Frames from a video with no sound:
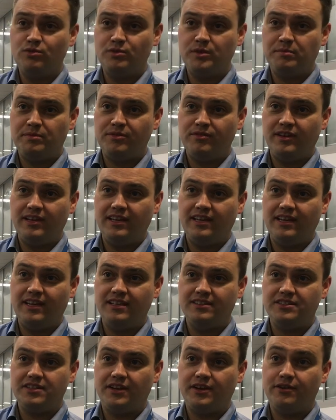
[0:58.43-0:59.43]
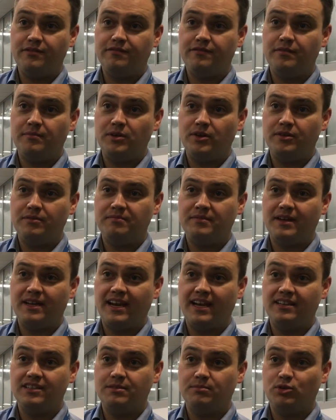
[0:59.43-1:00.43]
we'd be really keen to hear from you
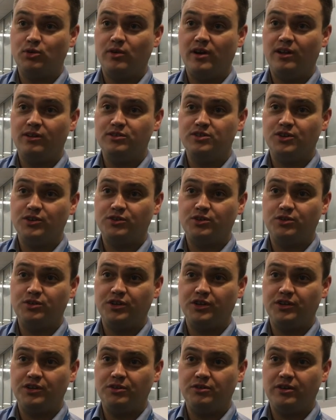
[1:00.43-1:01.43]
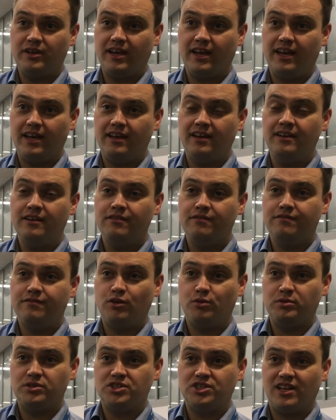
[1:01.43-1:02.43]
at nwl.co.uk
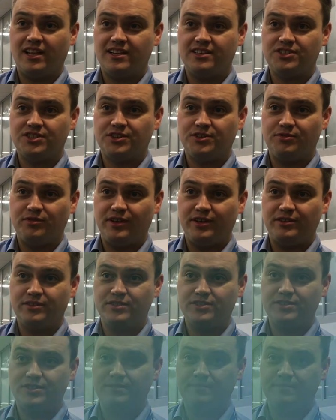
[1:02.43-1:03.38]
forward slash careers.